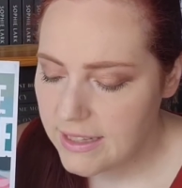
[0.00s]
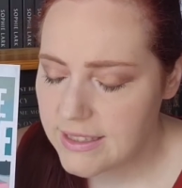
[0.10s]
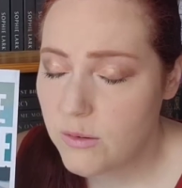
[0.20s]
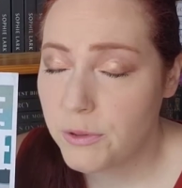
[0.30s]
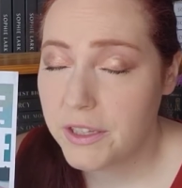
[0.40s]

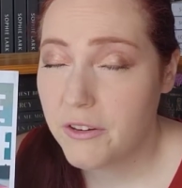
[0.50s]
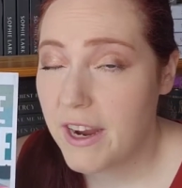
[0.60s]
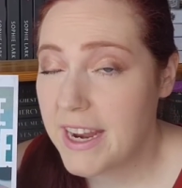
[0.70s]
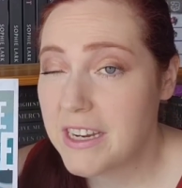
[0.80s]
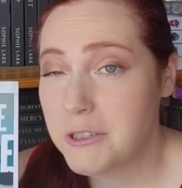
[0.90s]
Said really
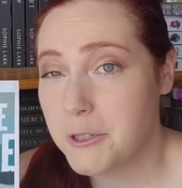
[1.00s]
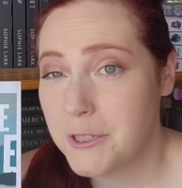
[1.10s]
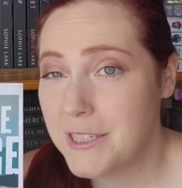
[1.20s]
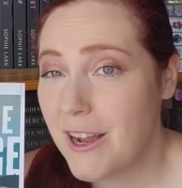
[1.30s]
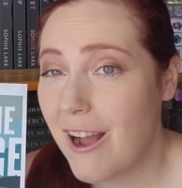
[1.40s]
great
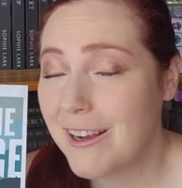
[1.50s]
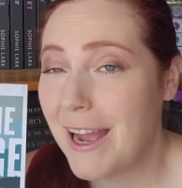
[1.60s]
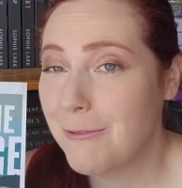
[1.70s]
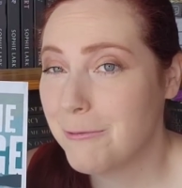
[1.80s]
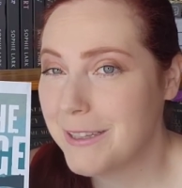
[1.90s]
dirty talk.
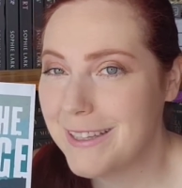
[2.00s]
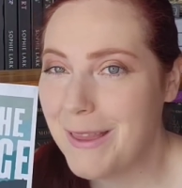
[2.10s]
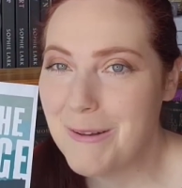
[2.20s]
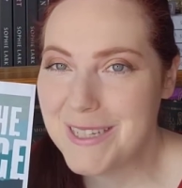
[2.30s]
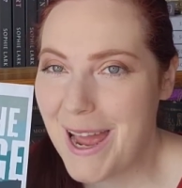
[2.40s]
I really
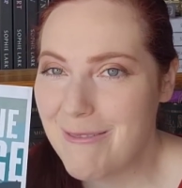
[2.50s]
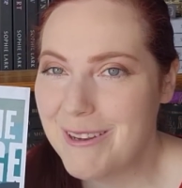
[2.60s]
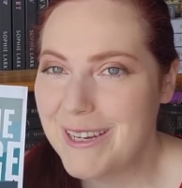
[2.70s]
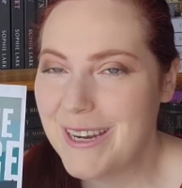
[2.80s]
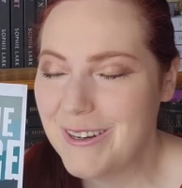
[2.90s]
loved
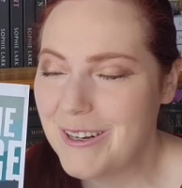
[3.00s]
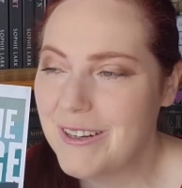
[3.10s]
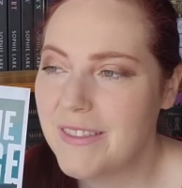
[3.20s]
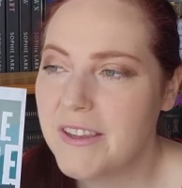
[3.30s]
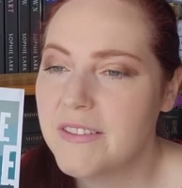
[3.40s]
Evan and
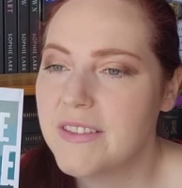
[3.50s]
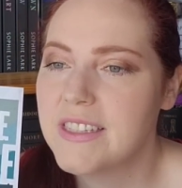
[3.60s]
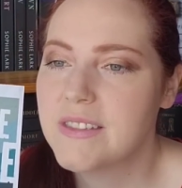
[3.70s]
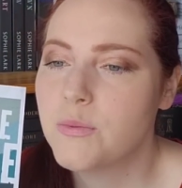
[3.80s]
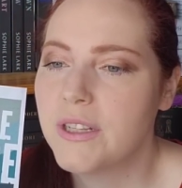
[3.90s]
her. They're,
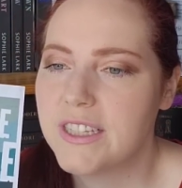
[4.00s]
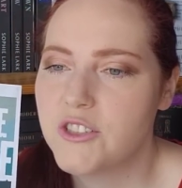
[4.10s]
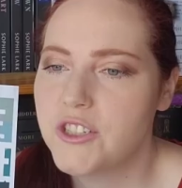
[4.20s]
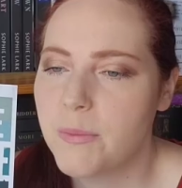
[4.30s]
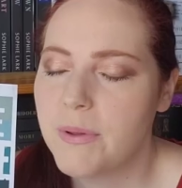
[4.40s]
this
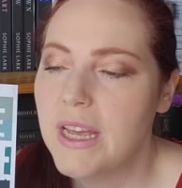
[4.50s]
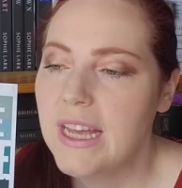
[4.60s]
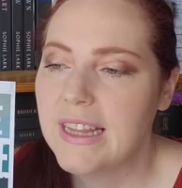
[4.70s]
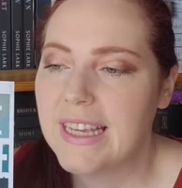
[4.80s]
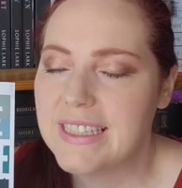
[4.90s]
relationship,
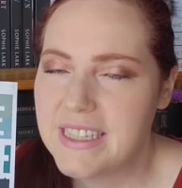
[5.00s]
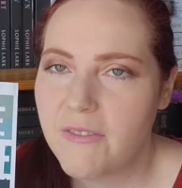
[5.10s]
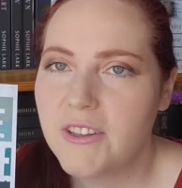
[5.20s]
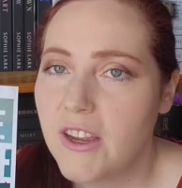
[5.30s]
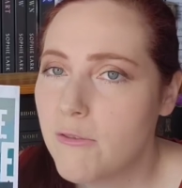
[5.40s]
like it's
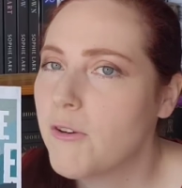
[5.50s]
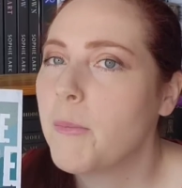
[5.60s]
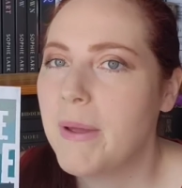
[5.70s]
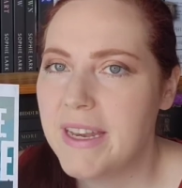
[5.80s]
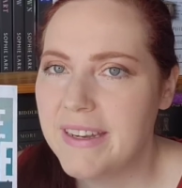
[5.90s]
definitely a
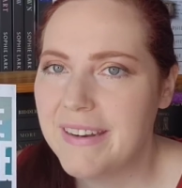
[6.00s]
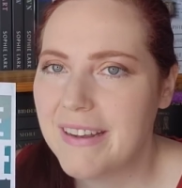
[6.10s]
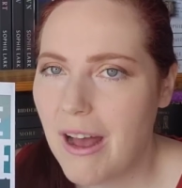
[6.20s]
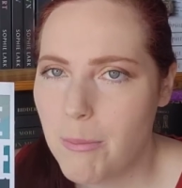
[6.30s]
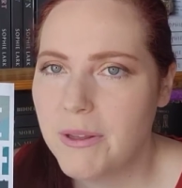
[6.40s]

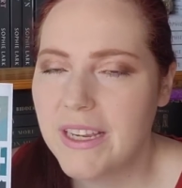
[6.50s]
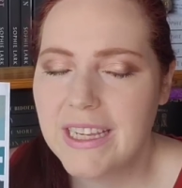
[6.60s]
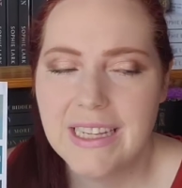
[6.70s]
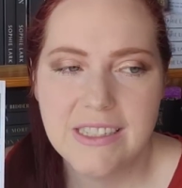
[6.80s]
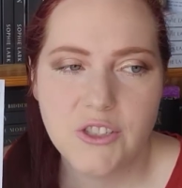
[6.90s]
forbidden
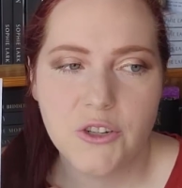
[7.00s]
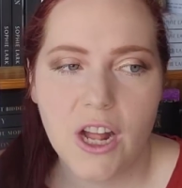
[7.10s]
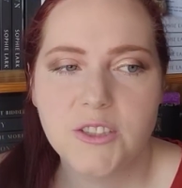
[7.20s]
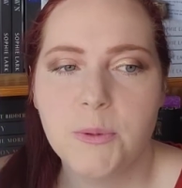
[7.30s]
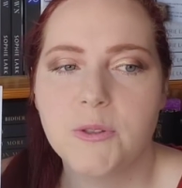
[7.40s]
coupling because you're
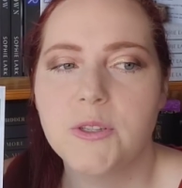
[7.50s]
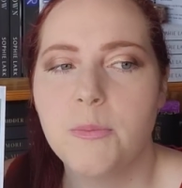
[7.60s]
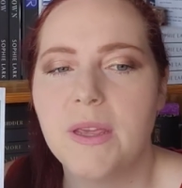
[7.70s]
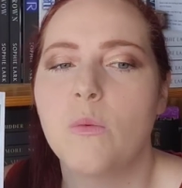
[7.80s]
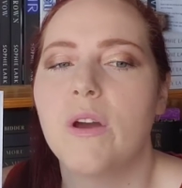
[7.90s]
not supposed
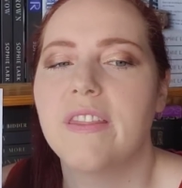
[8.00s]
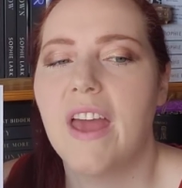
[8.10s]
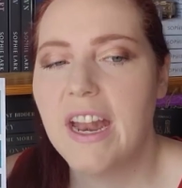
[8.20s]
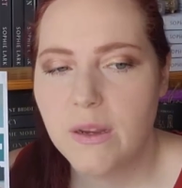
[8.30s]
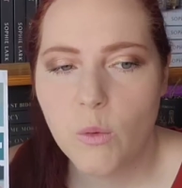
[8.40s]
to be
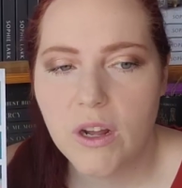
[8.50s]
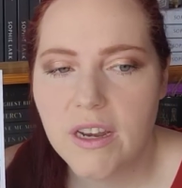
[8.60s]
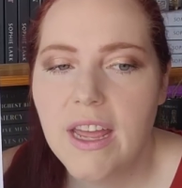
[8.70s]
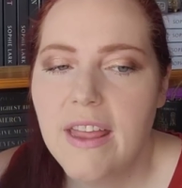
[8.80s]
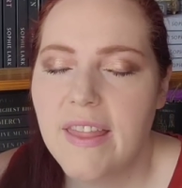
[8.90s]
with
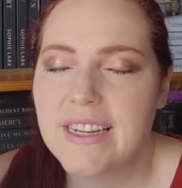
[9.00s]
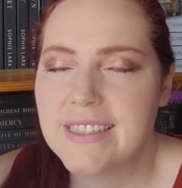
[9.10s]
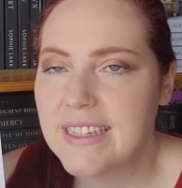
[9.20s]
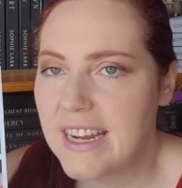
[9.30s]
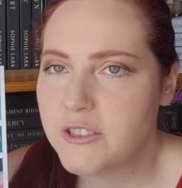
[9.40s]
anyone that
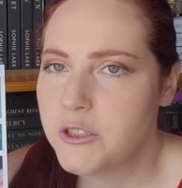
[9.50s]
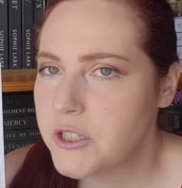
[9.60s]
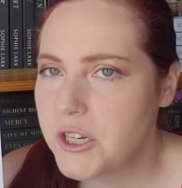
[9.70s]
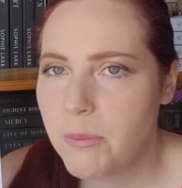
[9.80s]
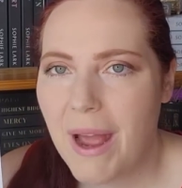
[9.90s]
has
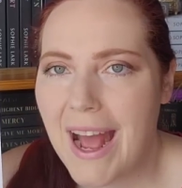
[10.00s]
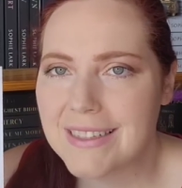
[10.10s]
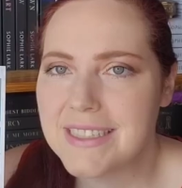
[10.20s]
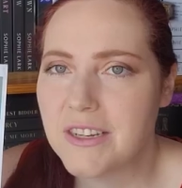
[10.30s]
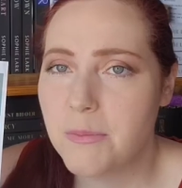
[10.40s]
connections to your
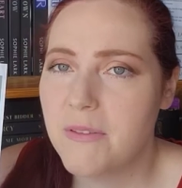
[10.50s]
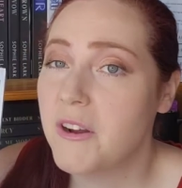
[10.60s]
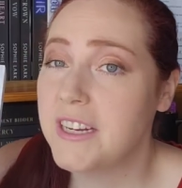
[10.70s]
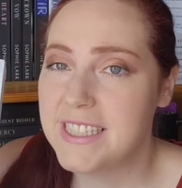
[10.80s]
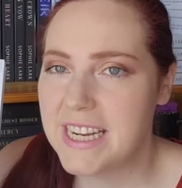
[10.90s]
past. It could be
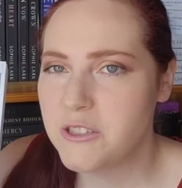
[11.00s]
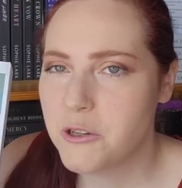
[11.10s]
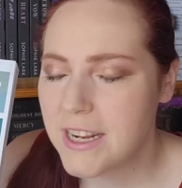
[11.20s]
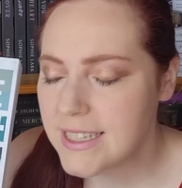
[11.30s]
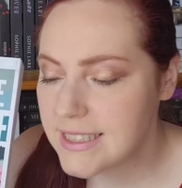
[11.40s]
very
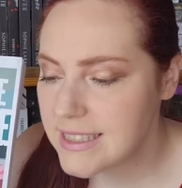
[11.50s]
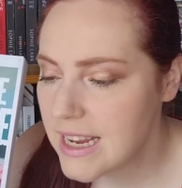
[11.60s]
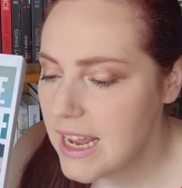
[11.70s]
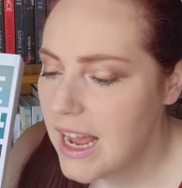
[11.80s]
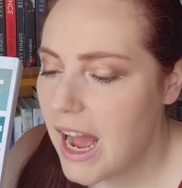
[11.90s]

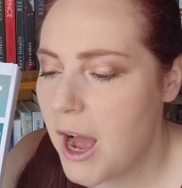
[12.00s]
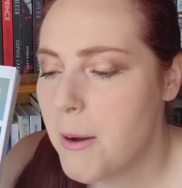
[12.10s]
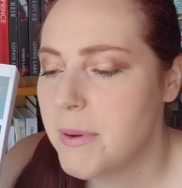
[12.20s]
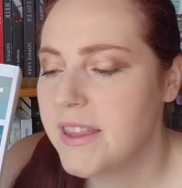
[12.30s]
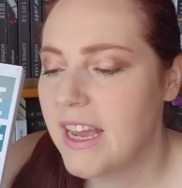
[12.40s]
dangerous,
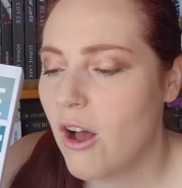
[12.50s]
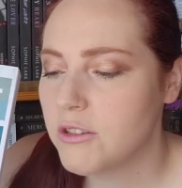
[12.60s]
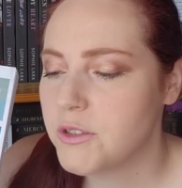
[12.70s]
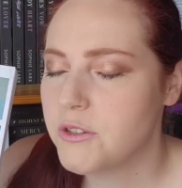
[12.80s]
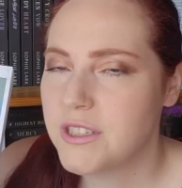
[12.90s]
uh, but they
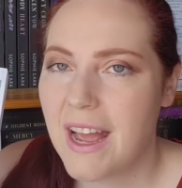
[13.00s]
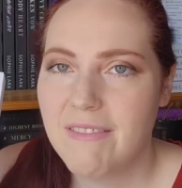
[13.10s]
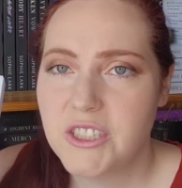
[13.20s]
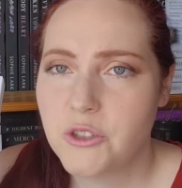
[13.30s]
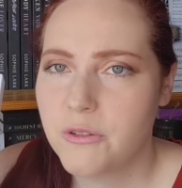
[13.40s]
also just
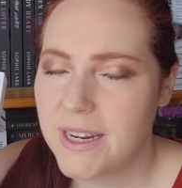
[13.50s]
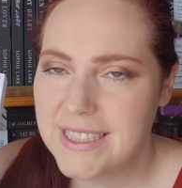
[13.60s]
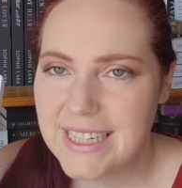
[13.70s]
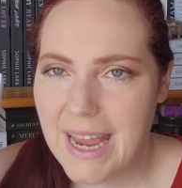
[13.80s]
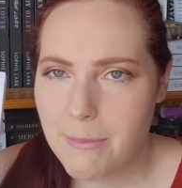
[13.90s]
have this
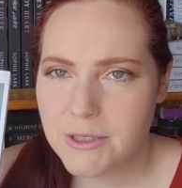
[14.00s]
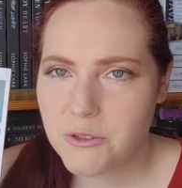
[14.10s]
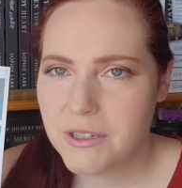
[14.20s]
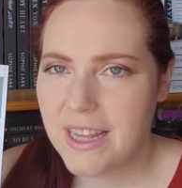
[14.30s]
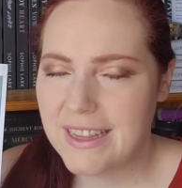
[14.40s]
crazy
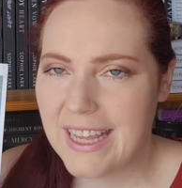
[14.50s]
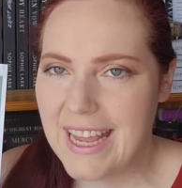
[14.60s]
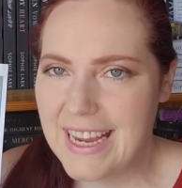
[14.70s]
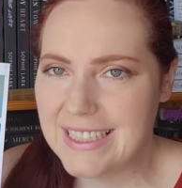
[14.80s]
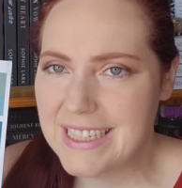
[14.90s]
chemistry that they
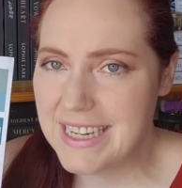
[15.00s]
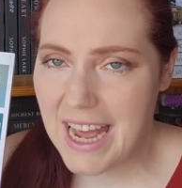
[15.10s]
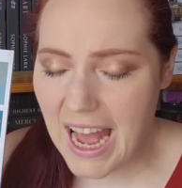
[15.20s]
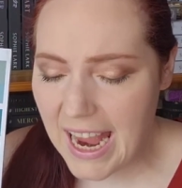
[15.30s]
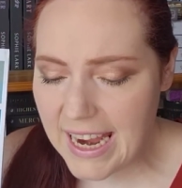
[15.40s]
can't
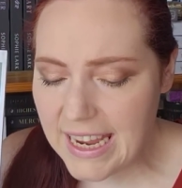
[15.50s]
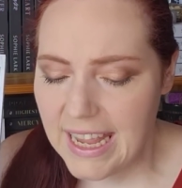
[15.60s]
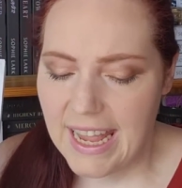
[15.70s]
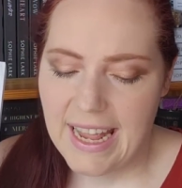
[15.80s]
deny.